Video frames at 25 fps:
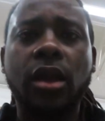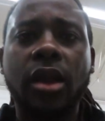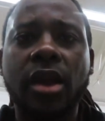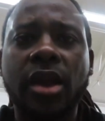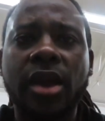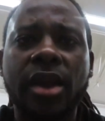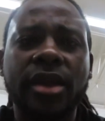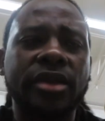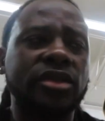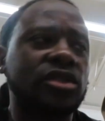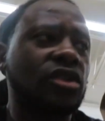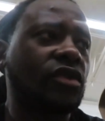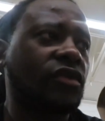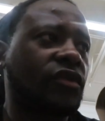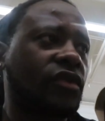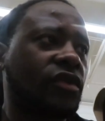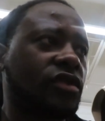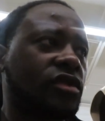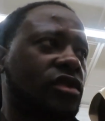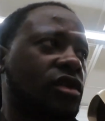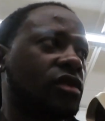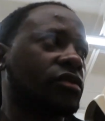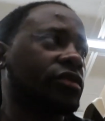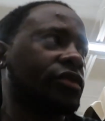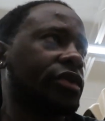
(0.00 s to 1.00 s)
Alright, so
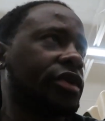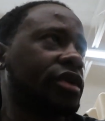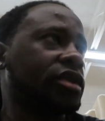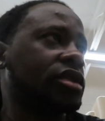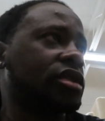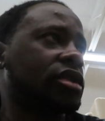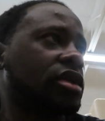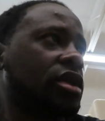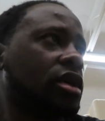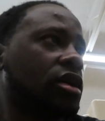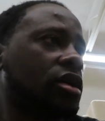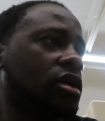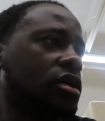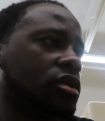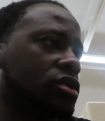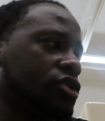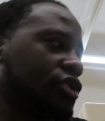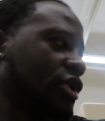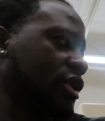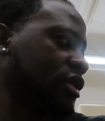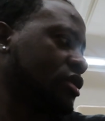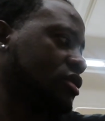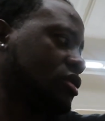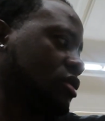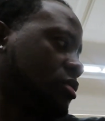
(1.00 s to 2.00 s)
for some reason, uh,
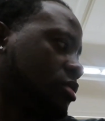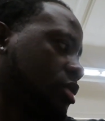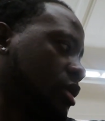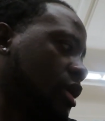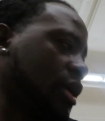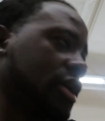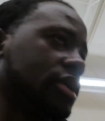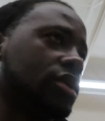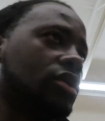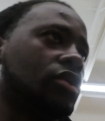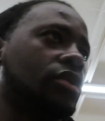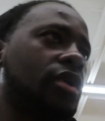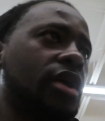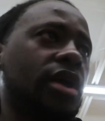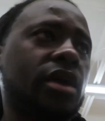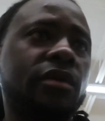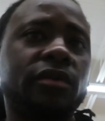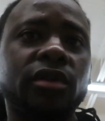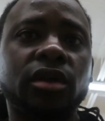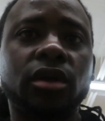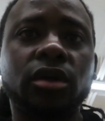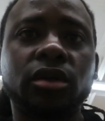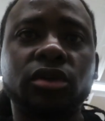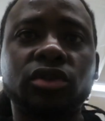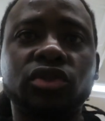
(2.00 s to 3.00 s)
Tractor Supply don't
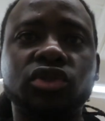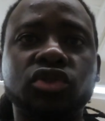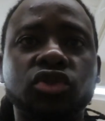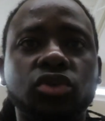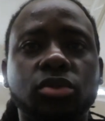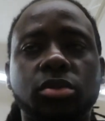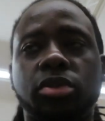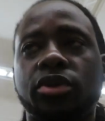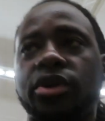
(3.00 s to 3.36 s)
have the other two